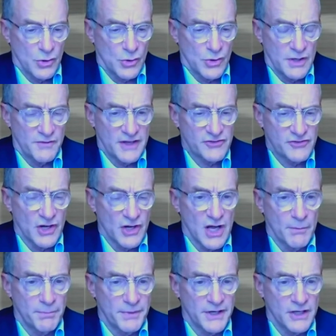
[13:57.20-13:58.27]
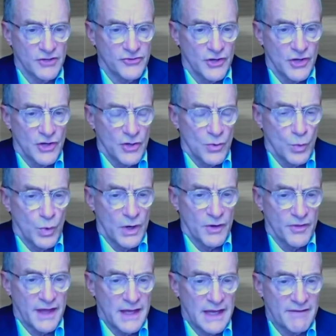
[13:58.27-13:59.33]
you invest in companies
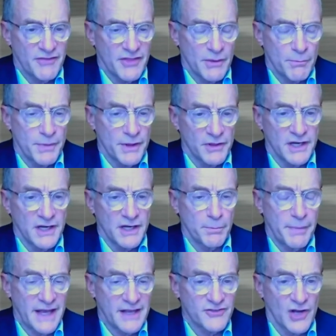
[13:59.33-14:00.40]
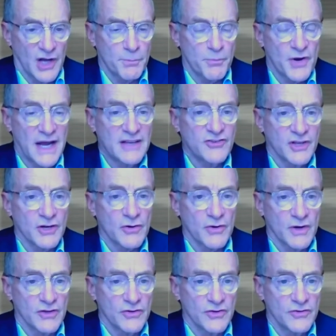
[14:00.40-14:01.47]
where they have the ability to pass on price
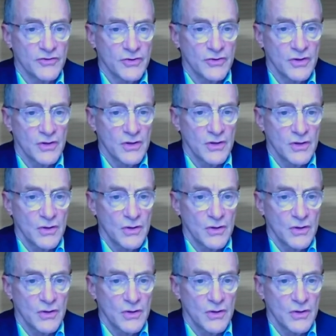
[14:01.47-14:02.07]
increases